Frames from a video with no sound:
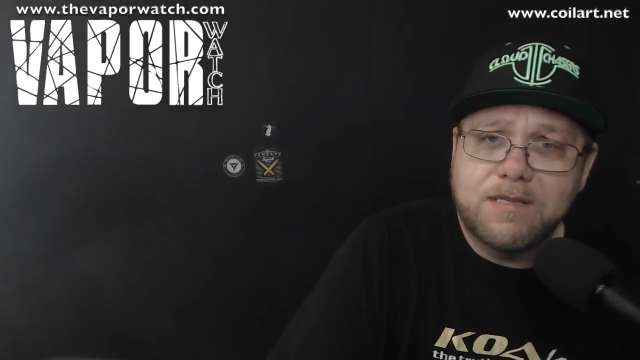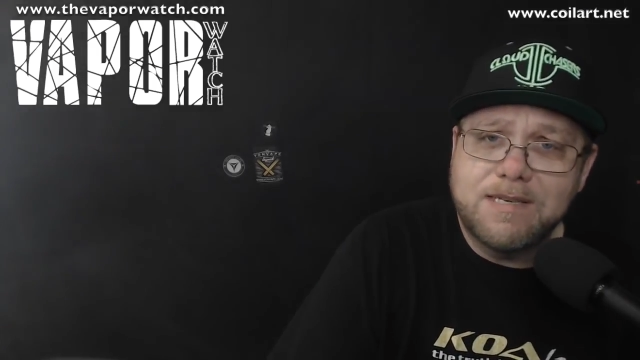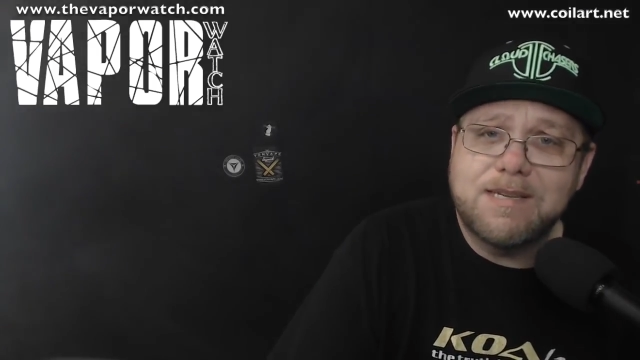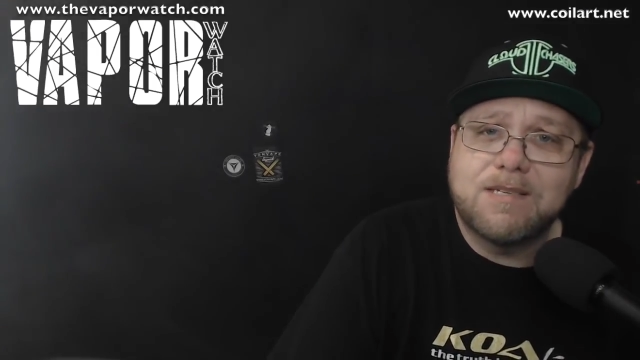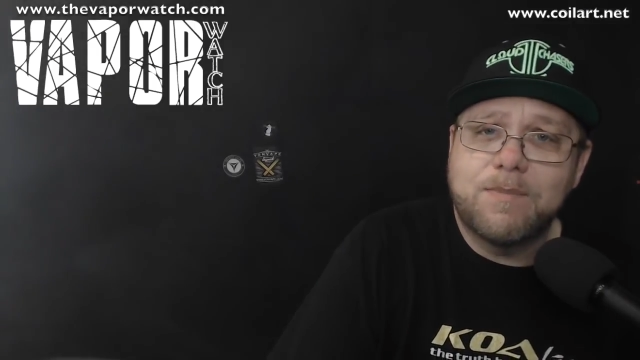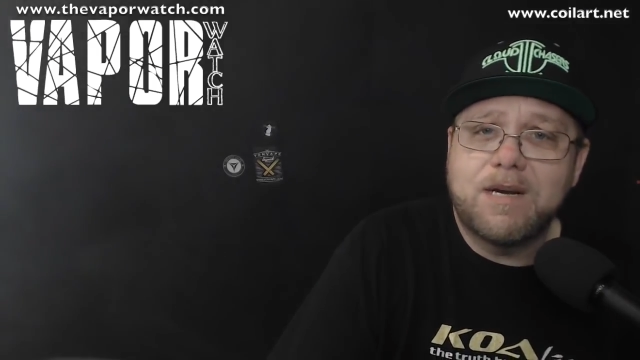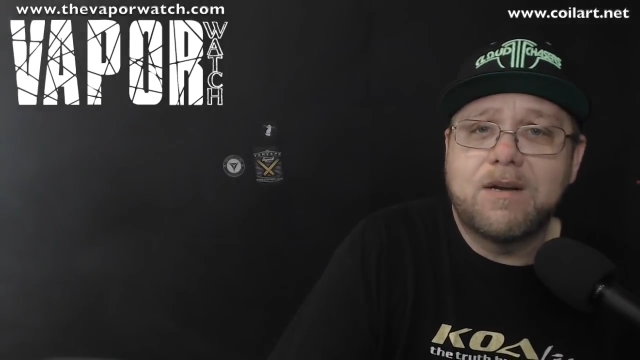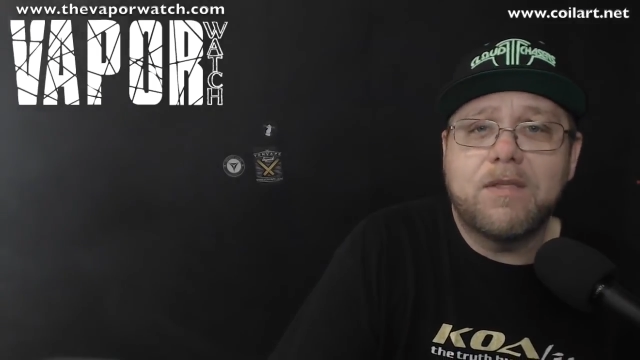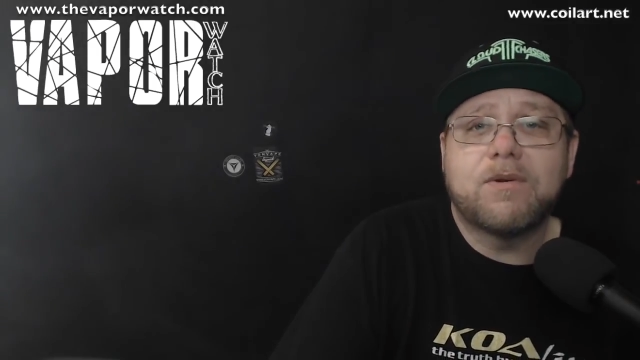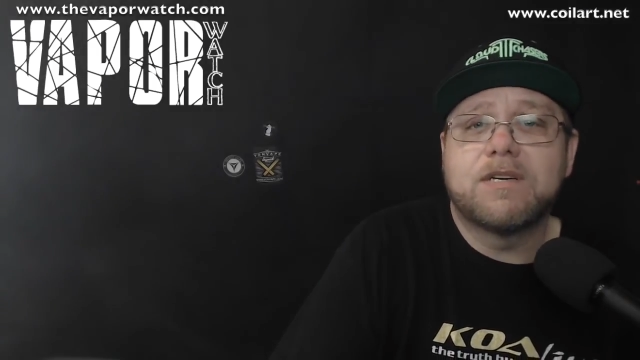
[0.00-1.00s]
This has been
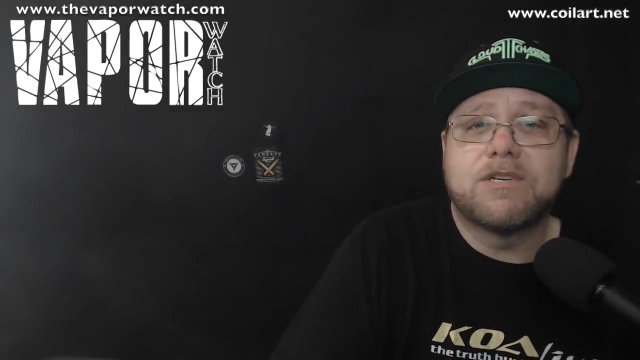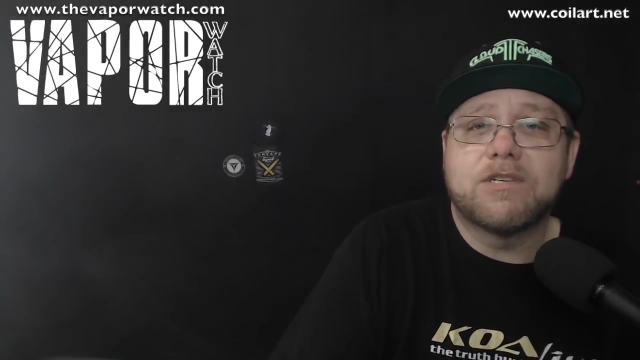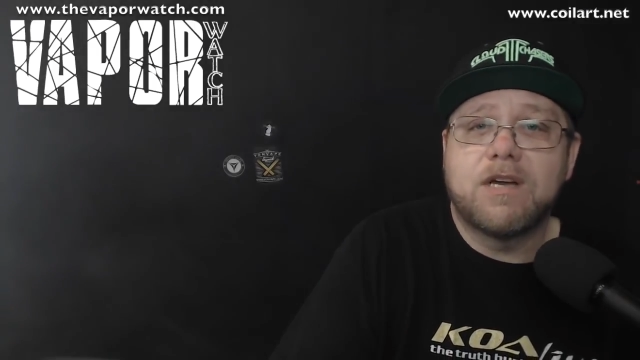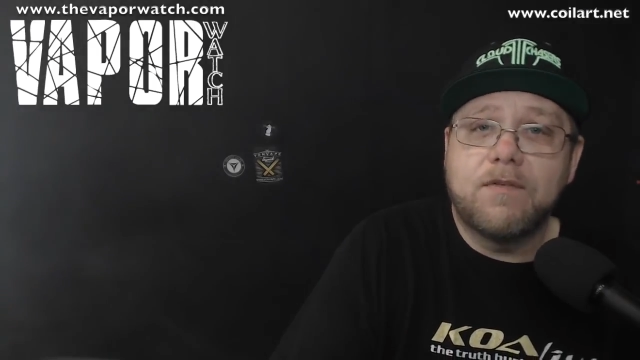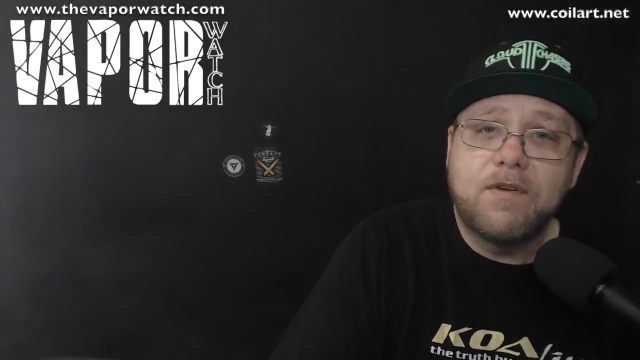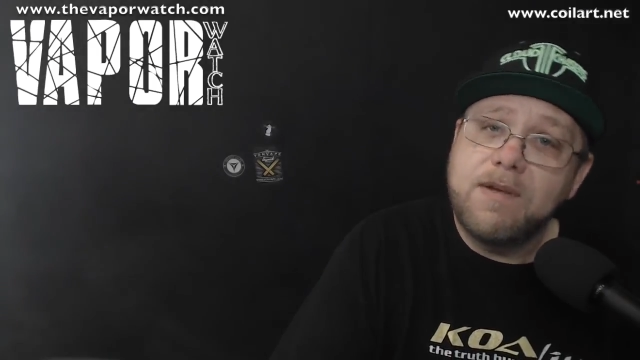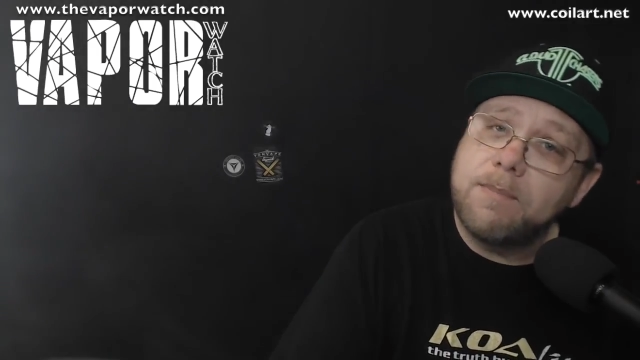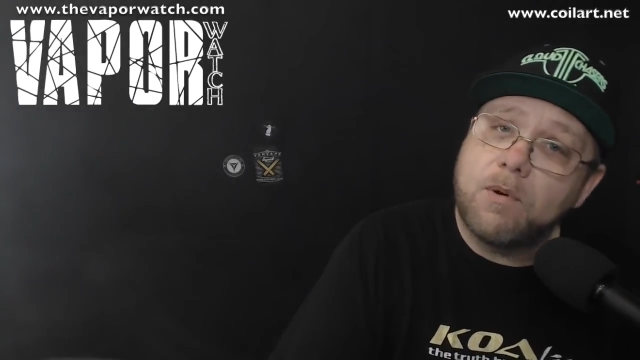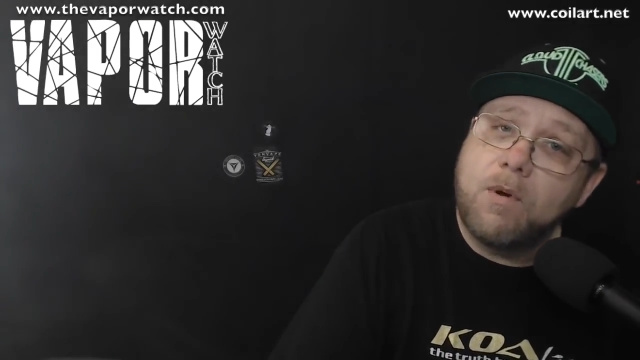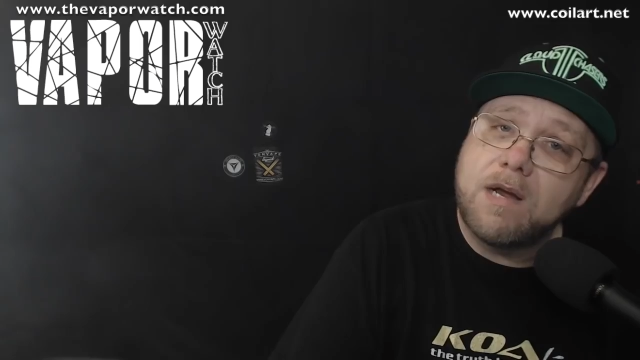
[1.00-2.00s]
another edition of the
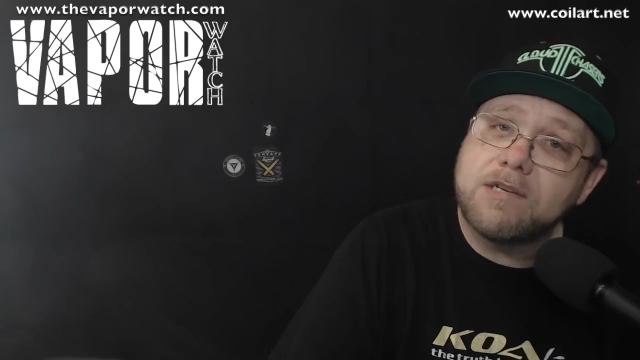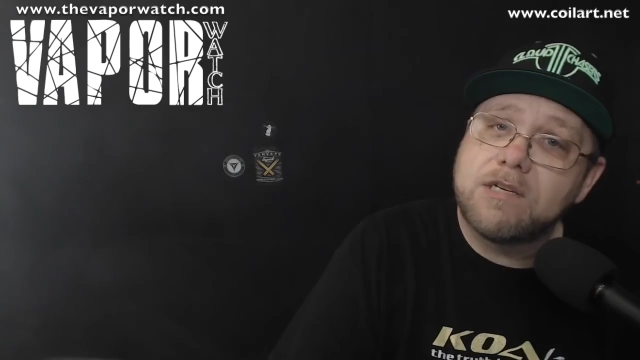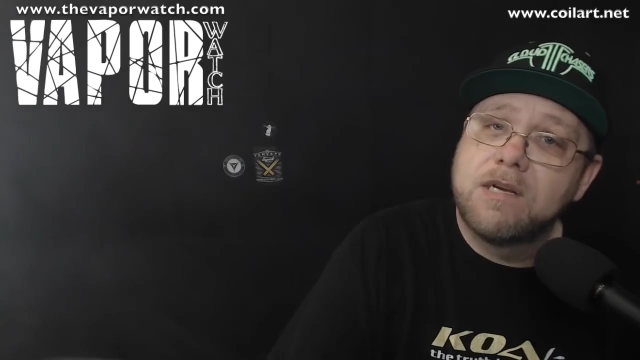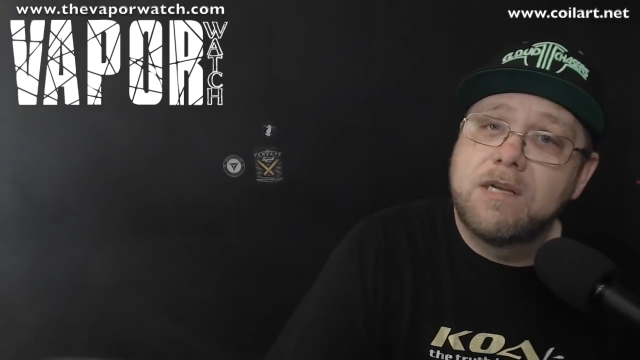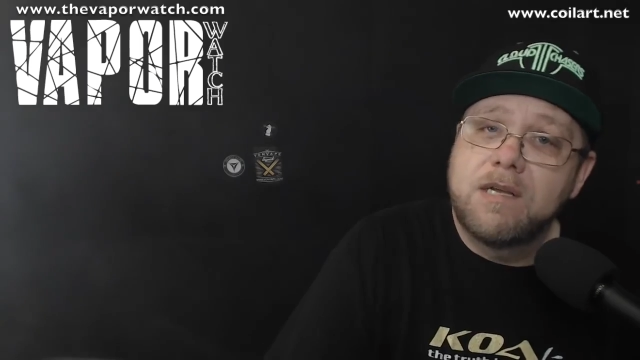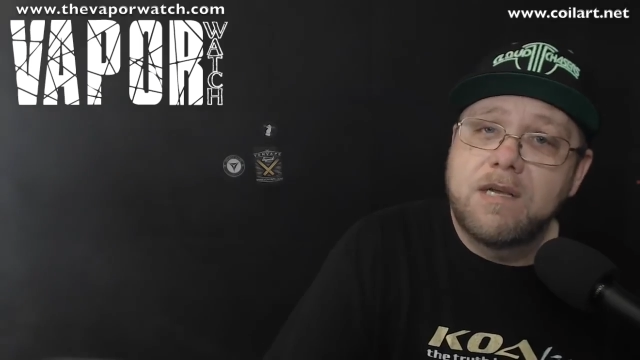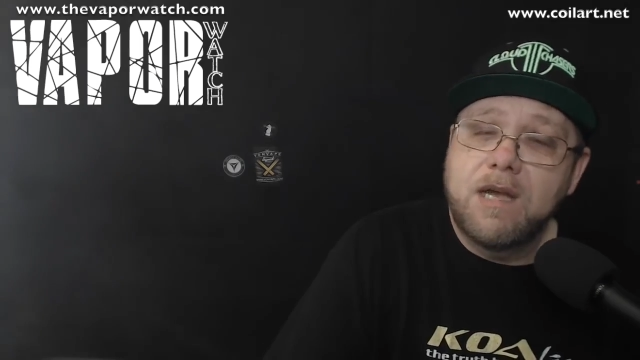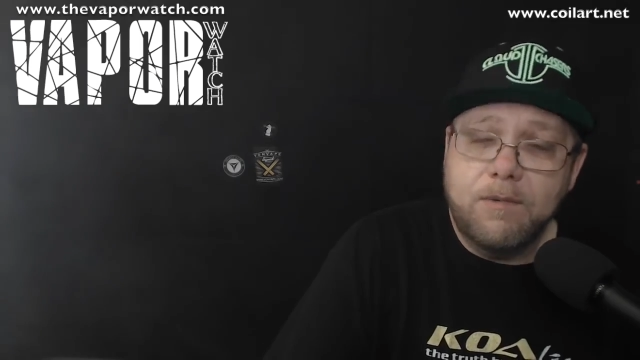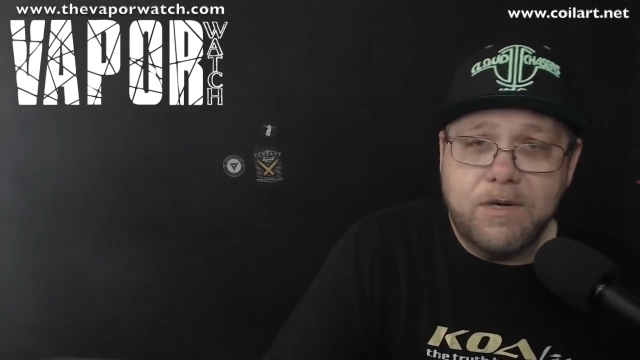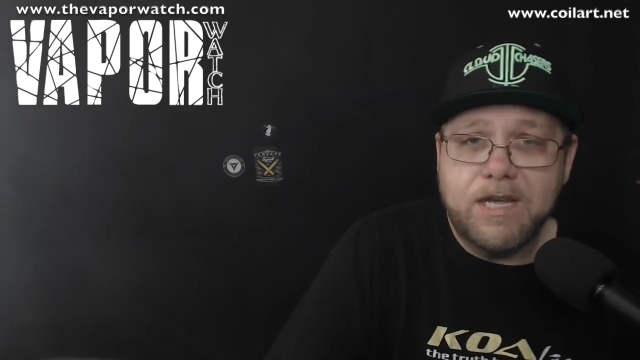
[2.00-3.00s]
Vapor Watch,
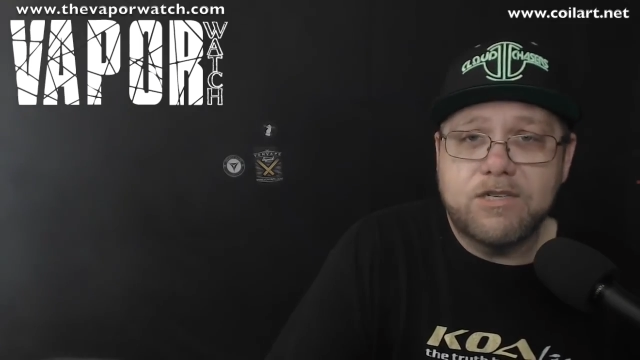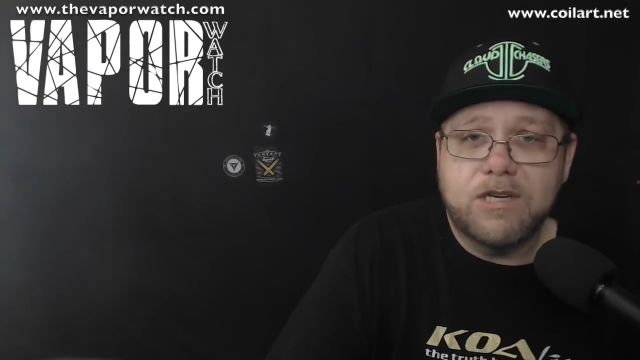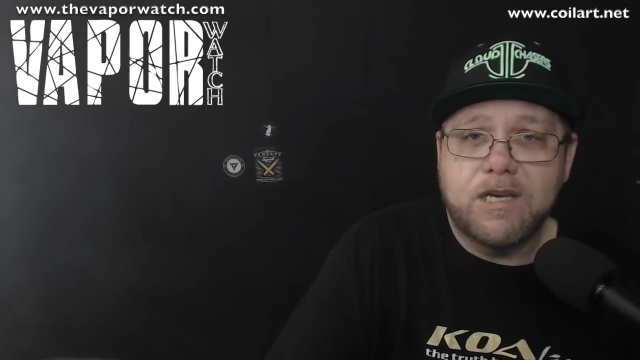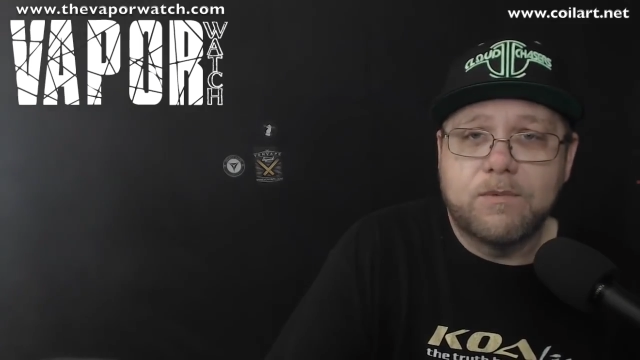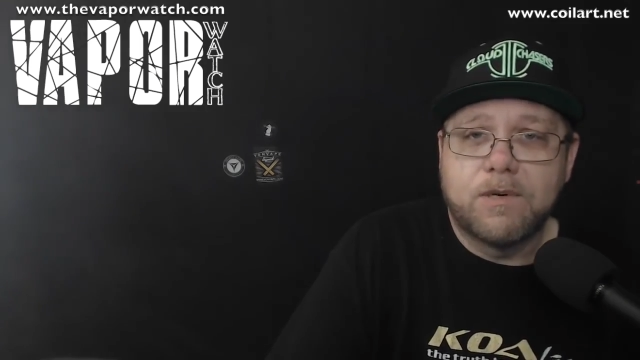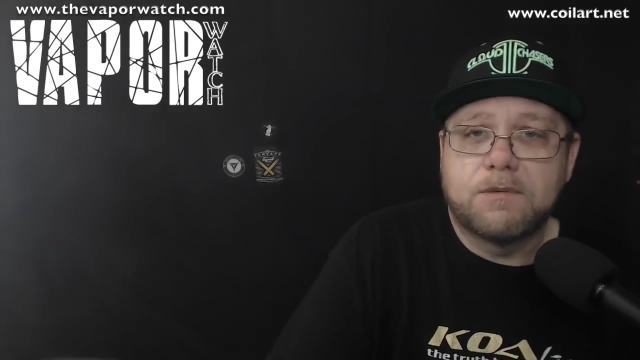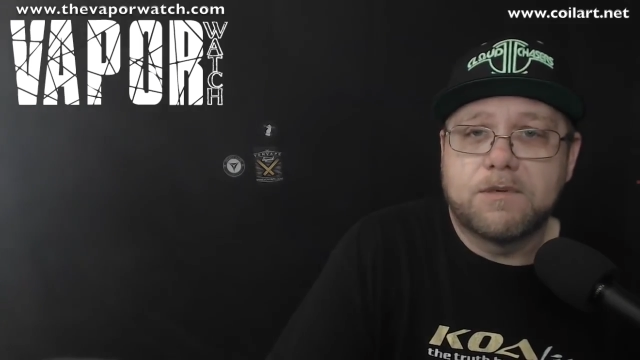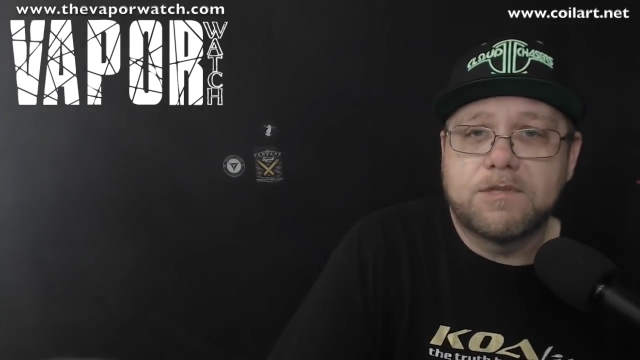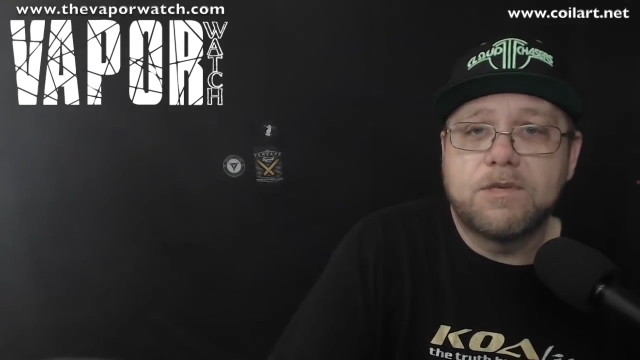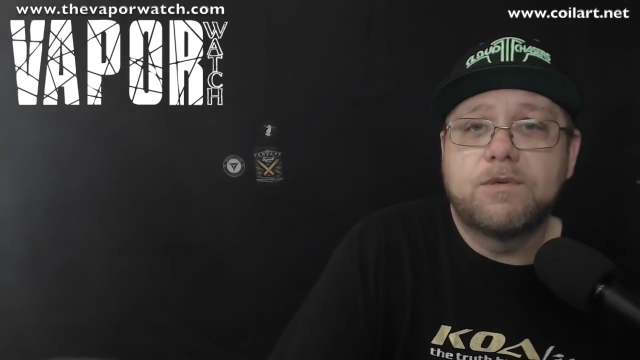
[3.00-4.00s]
and we'll catch you again
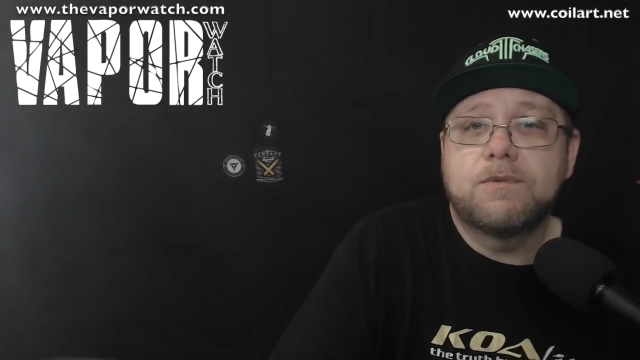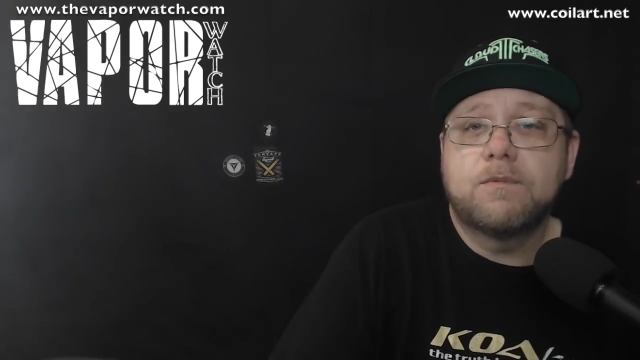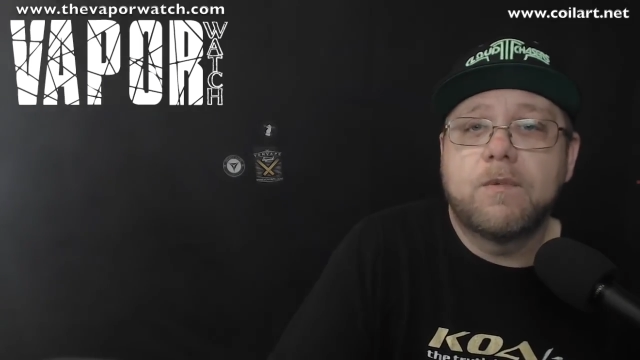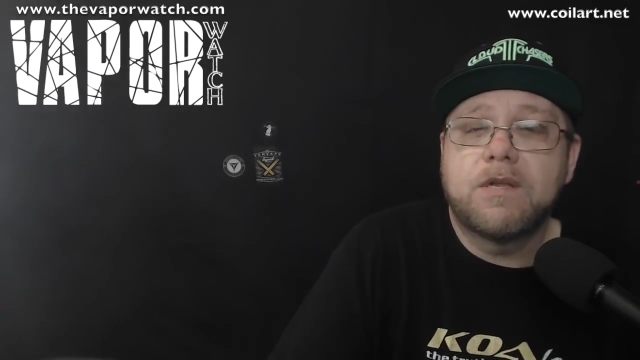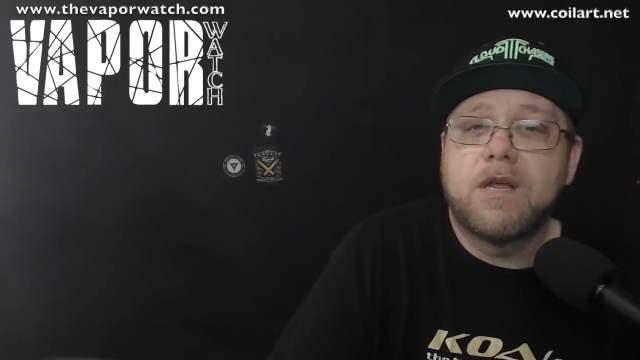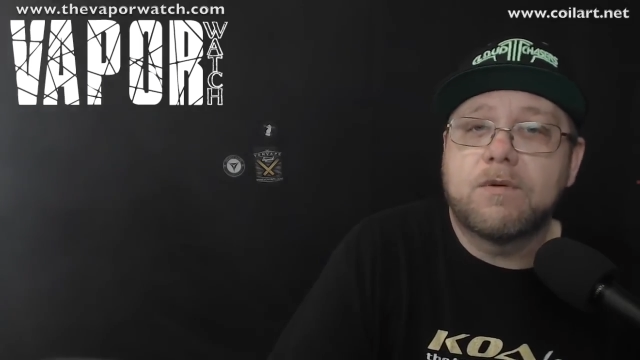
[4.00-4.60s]
real soon with another